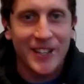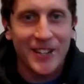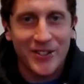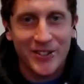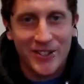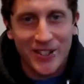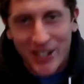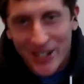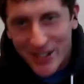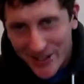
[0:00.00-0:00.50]
Their
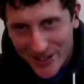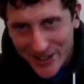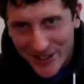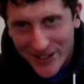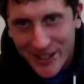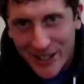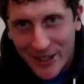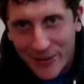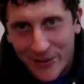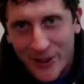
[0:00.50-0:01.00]
son is the
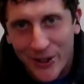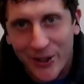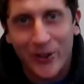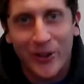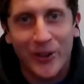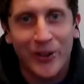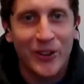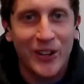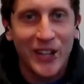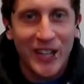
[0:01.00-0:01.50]
CFO.
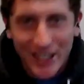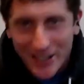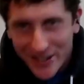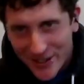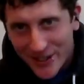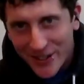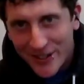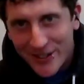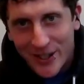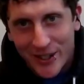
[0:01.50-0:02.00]
Their niece
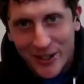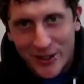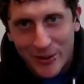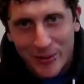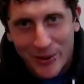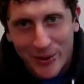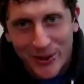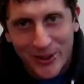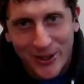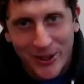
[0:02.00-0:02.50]
does
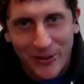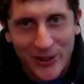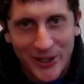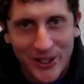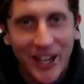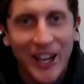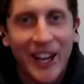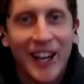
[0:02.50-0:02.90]
customer service.